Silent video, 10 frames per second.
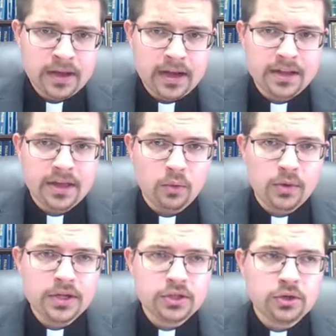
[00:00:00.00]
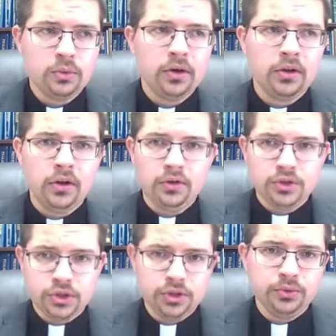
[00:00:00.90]
And that we, too, are
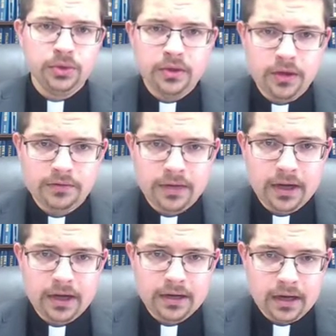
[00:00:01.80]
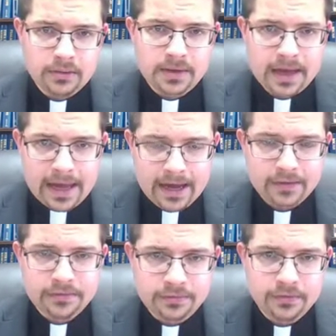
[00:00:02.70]
called children of God on
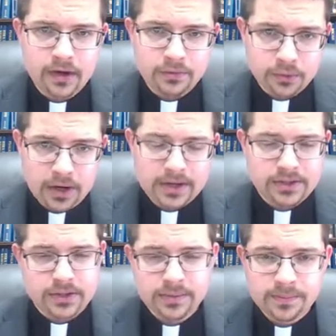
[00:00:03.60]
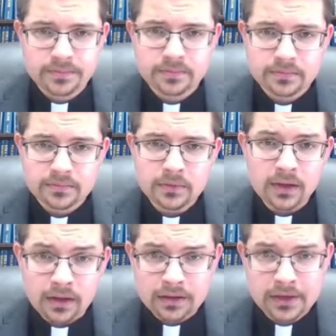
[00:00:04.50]
behalf of Christ.
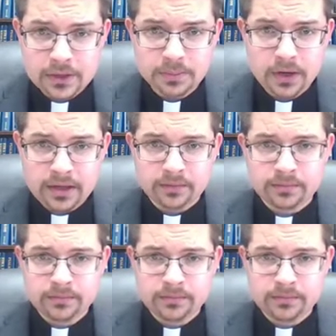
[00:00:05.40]
Let us pray.